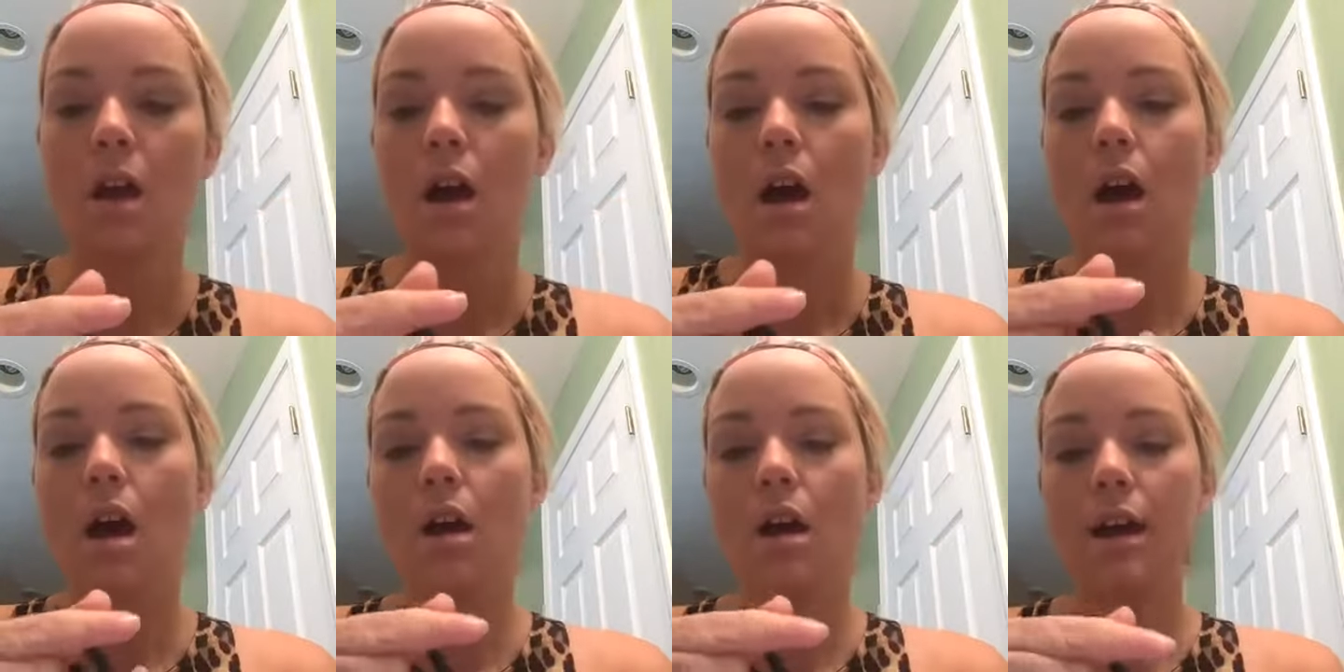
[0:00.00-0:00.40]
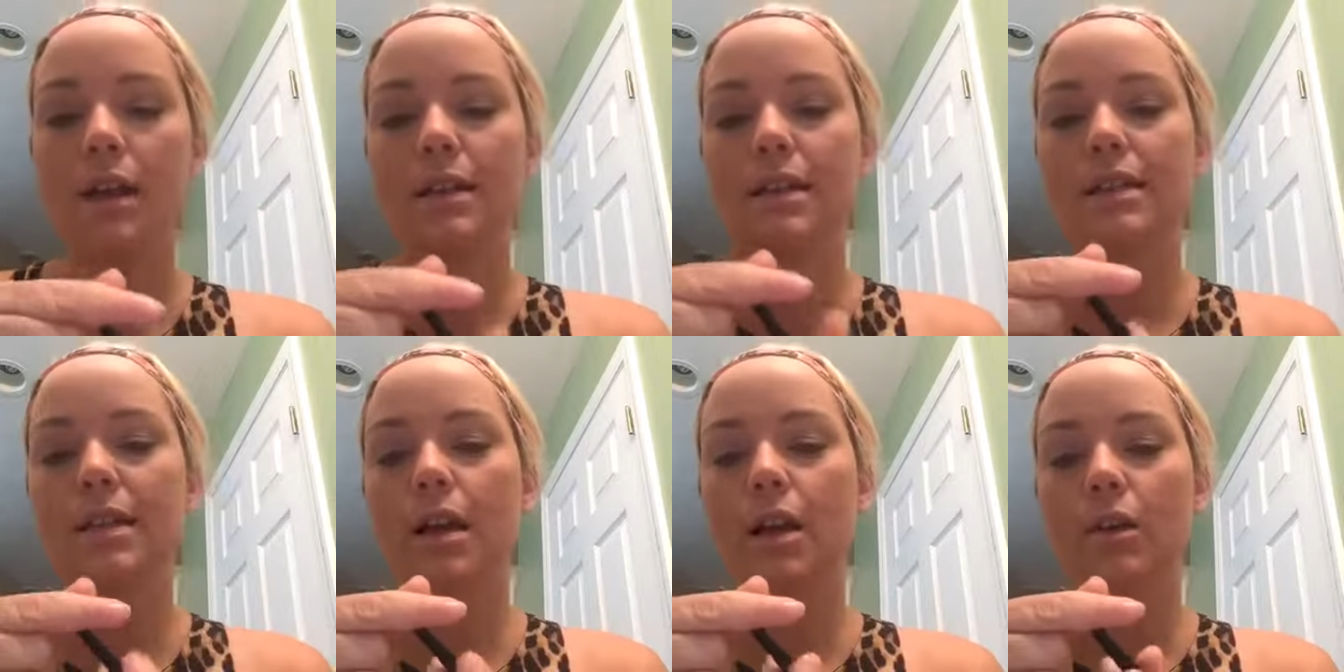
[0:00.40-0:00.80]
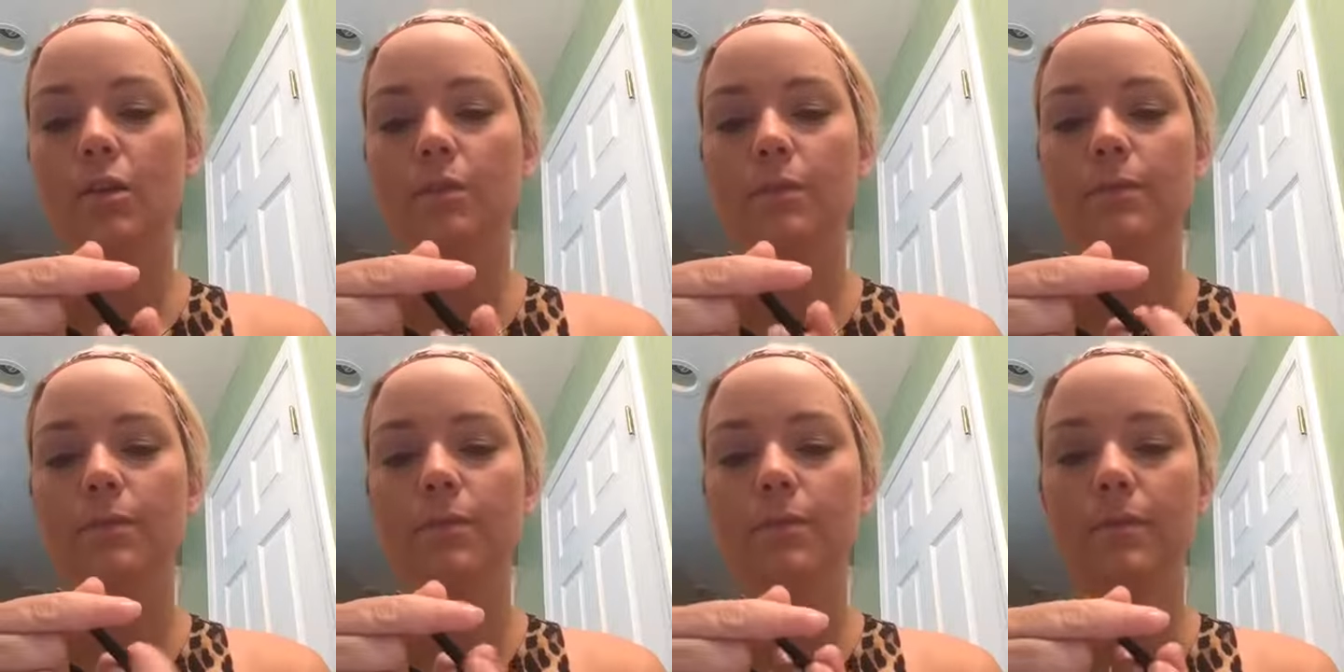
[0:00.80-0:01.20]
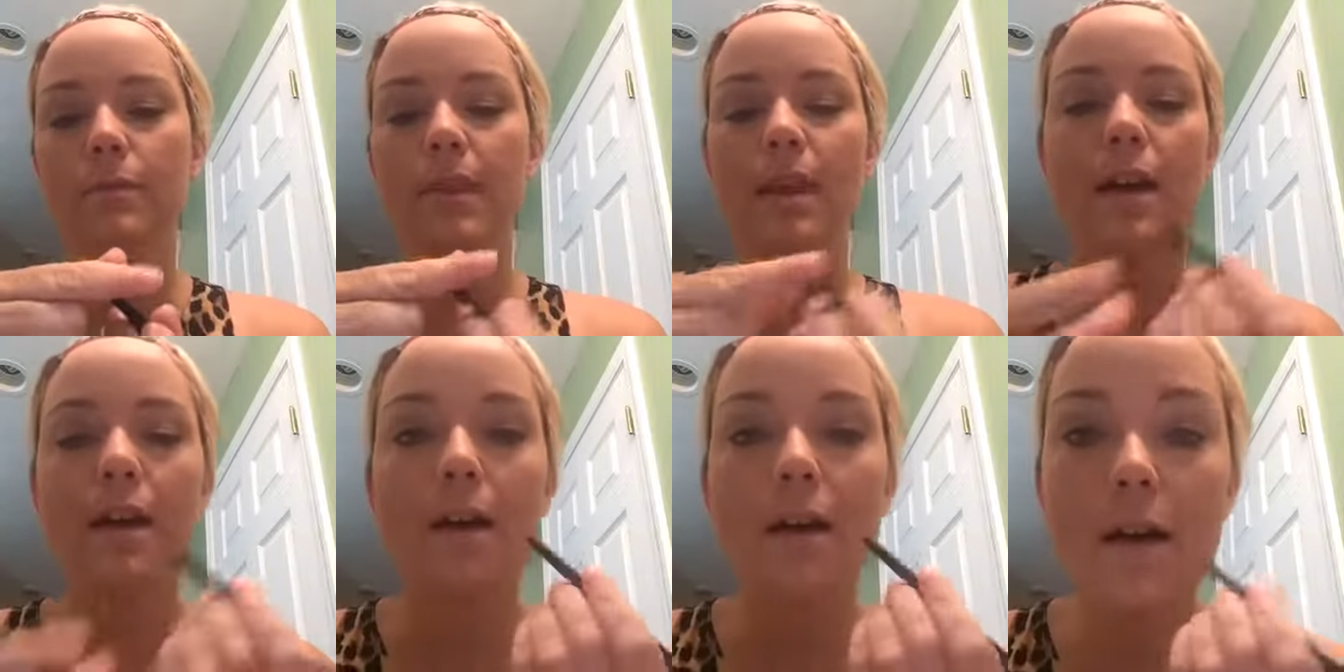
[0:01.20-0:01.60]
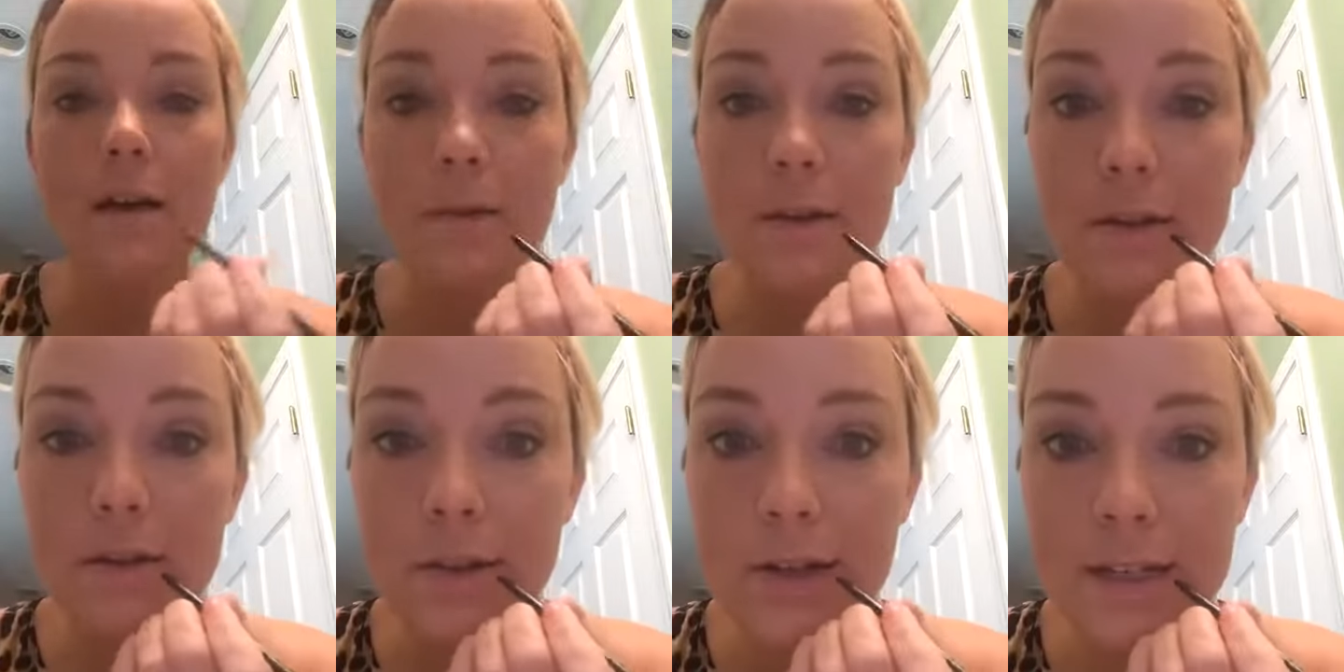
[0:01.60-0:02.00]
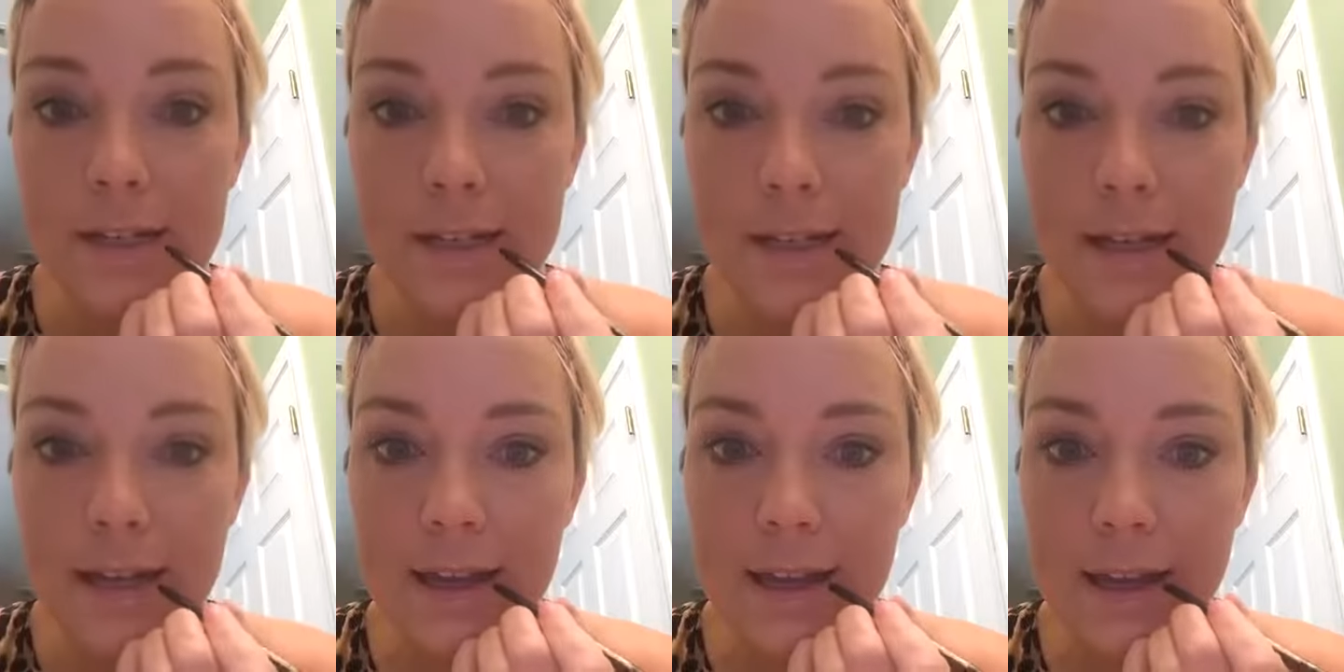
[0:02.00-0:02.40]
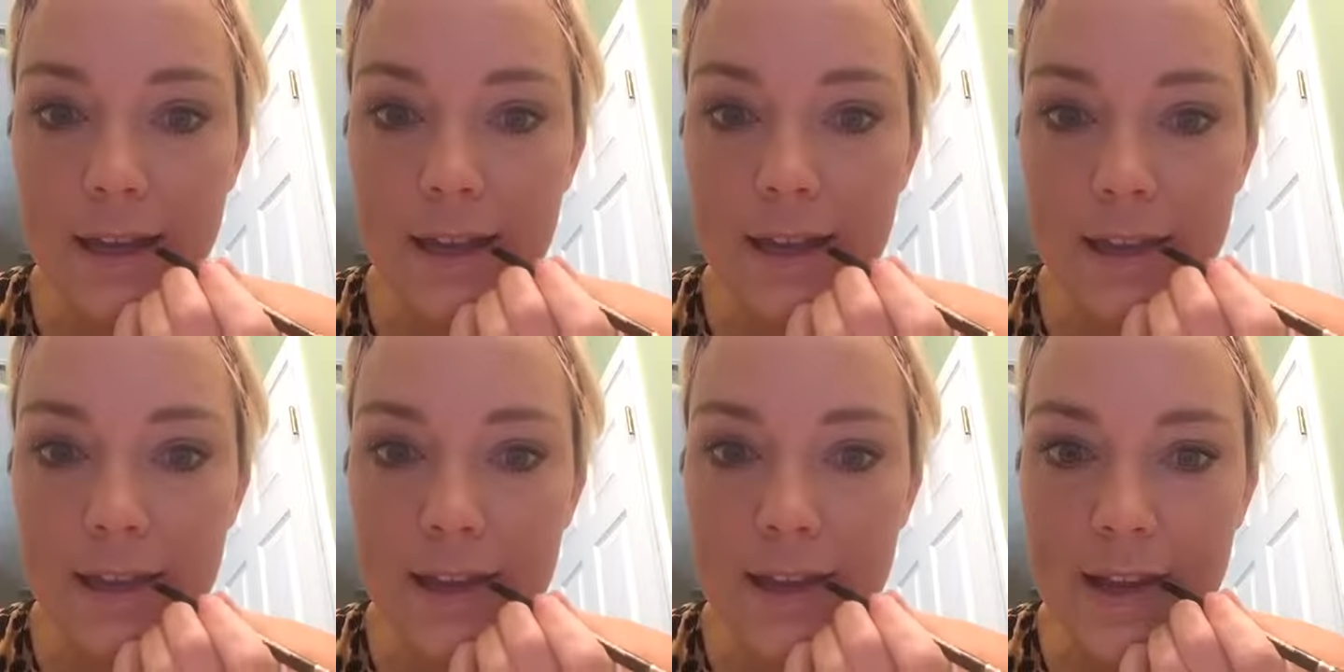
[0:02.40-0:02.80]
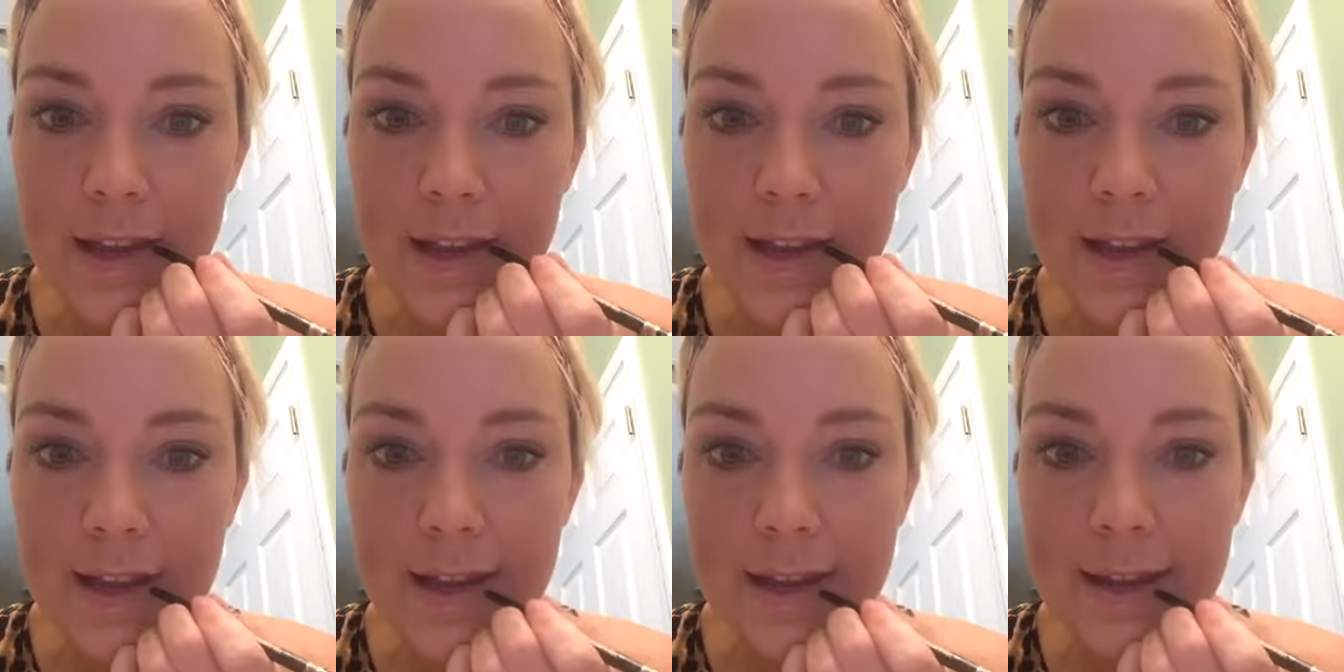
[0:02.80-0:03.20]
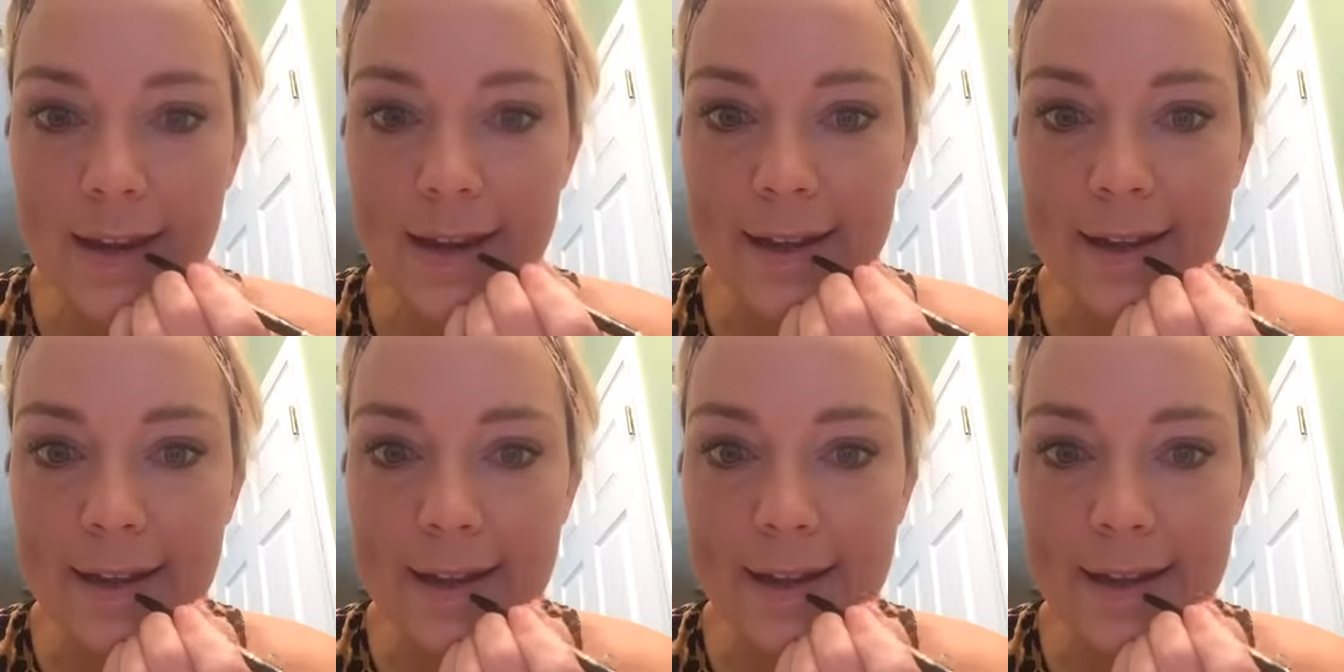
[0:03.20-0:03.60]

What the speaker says: All right, so now I'm going to take and line